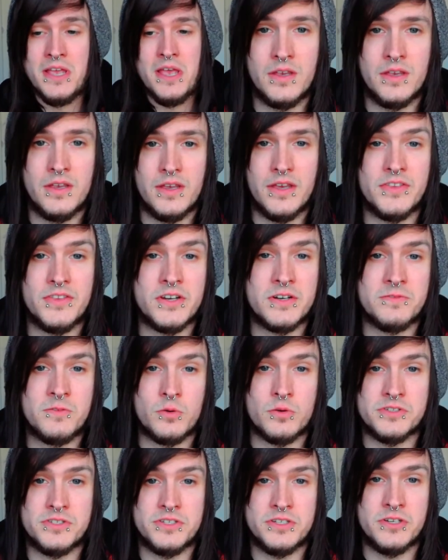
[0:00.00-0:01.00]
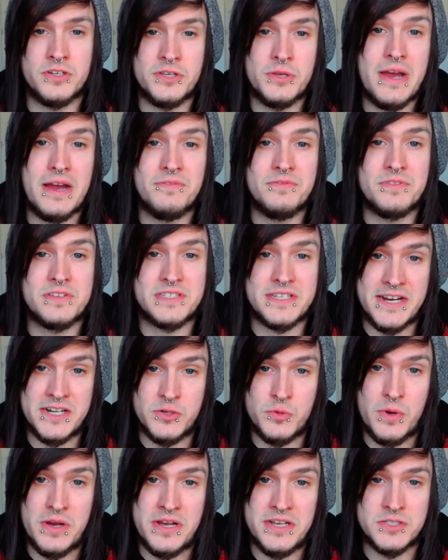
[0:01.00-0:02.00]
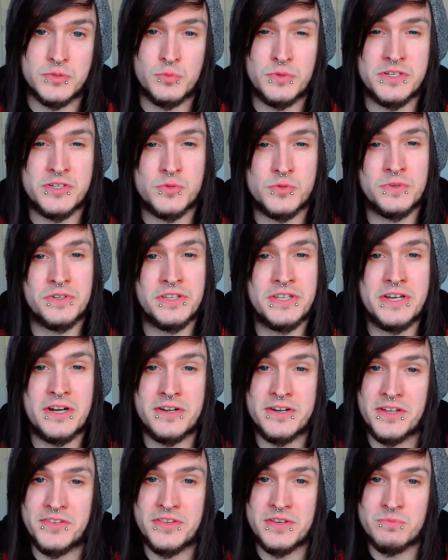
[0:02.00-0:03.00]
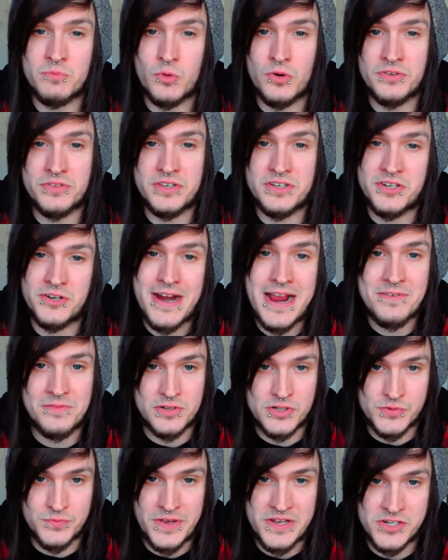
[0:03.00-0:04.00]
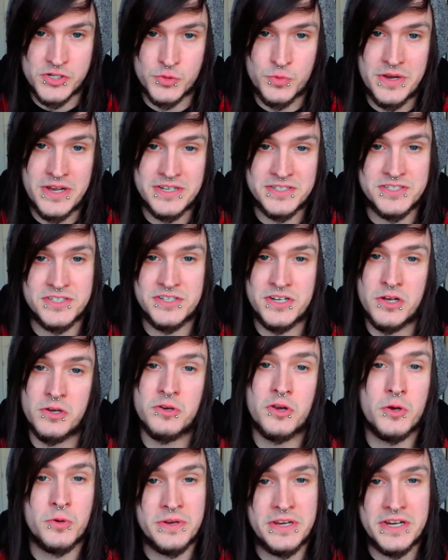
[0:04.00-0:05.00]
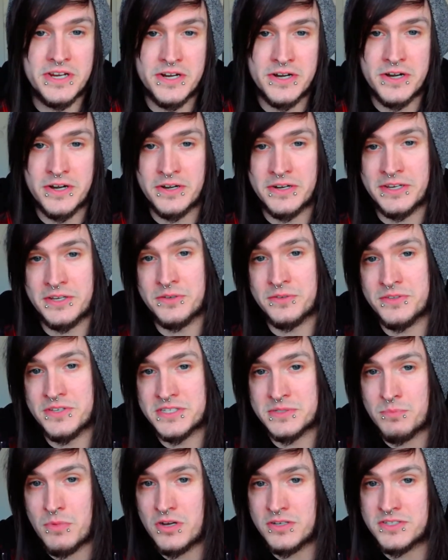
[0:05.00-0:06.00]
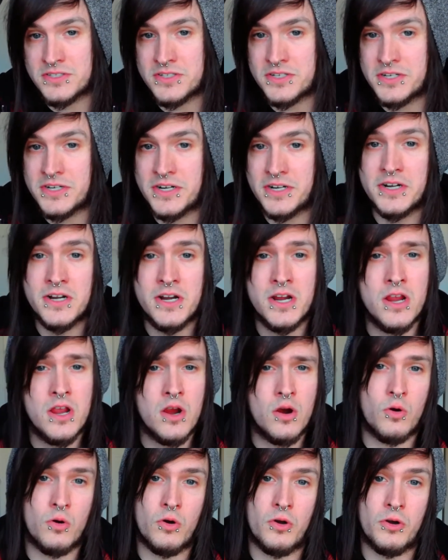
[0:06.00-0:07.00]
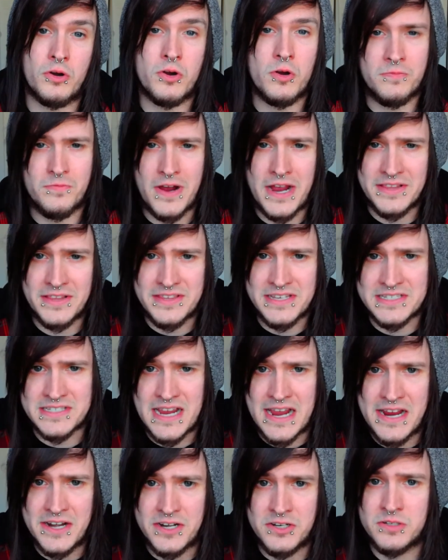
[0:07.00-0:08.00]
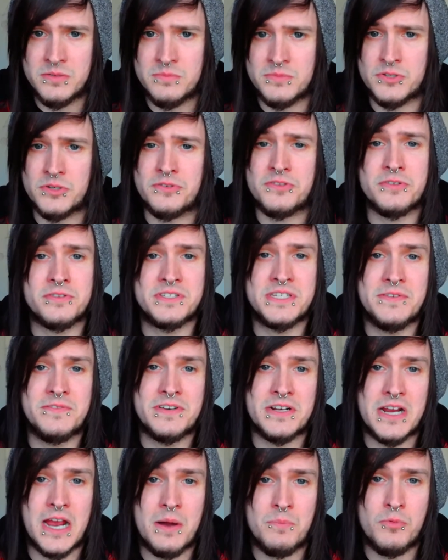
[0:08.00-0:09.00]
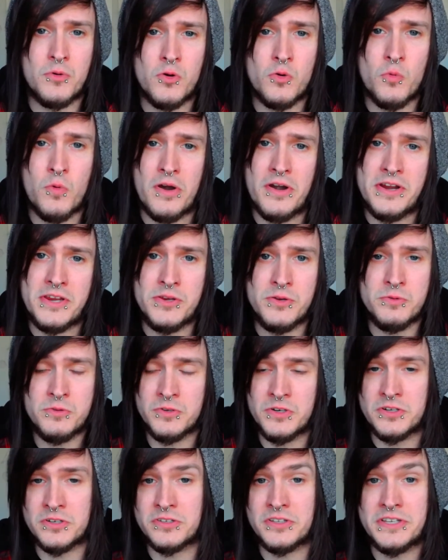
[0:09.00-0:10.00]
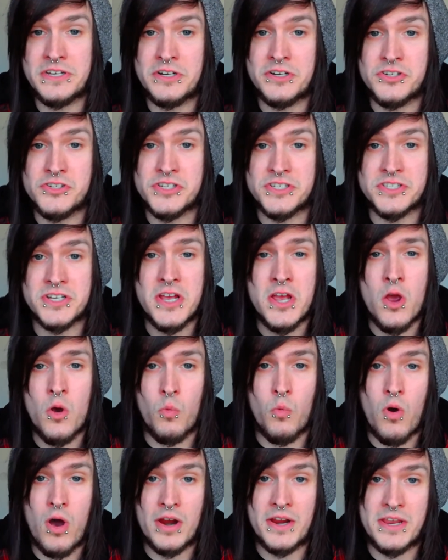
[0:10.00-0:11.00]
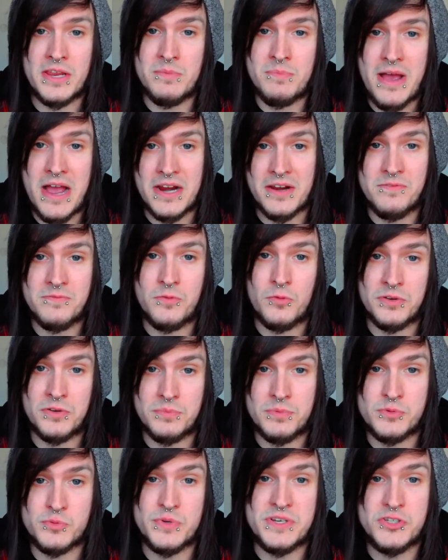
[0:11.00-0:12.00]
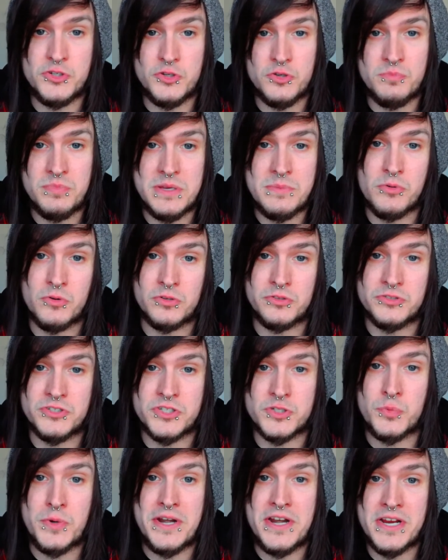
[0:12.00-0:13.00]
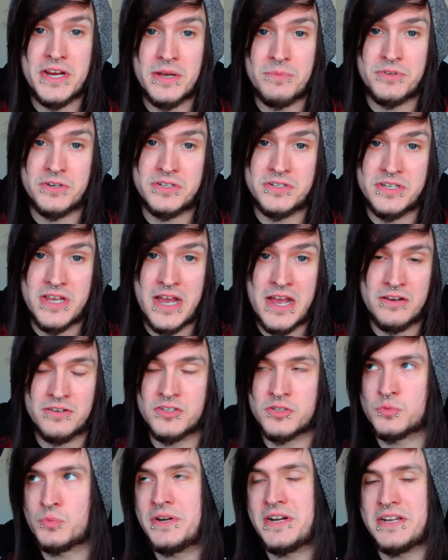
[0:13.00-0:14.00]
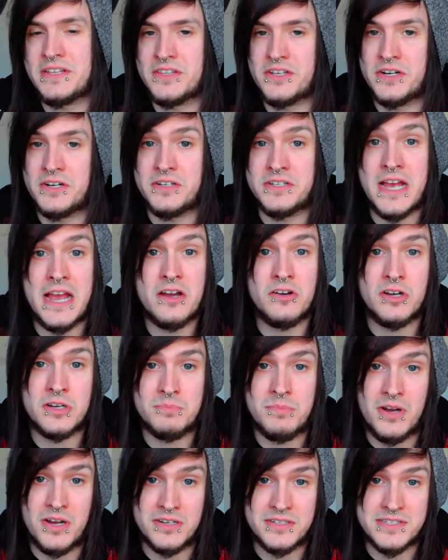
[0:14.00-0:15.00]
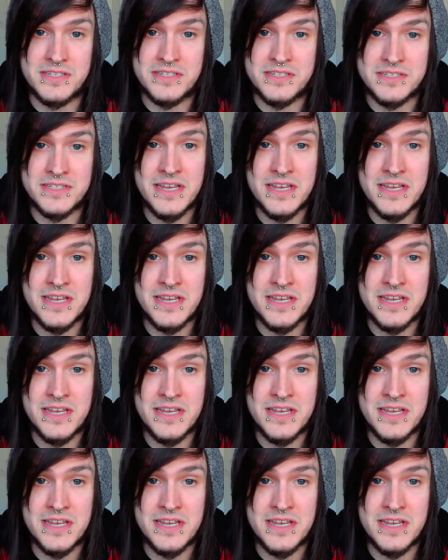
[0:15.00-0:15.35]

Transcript: And then of course, you know, you have the side quests, which really are nothing more than your average fetch quest. You know, go here, kill this monster, or go find these items, or there's even a couple where you literally are just walking back and forth between 2 people, just reading their dialogue boxes,